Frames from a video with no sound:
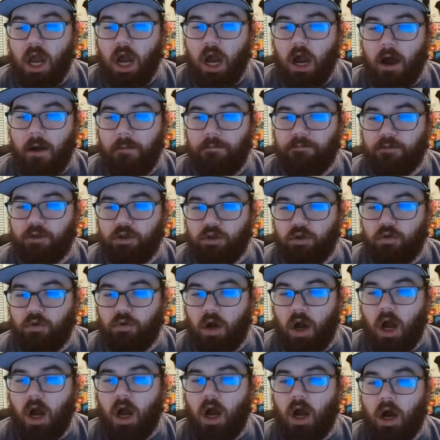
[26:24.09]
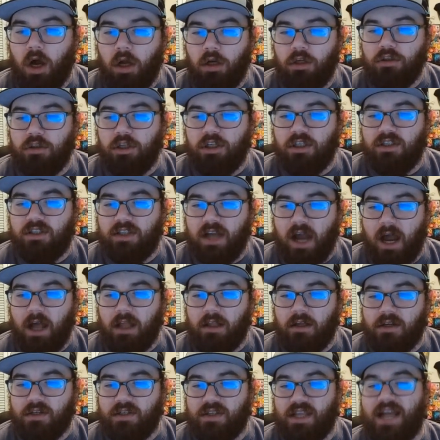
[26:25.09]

up to $100.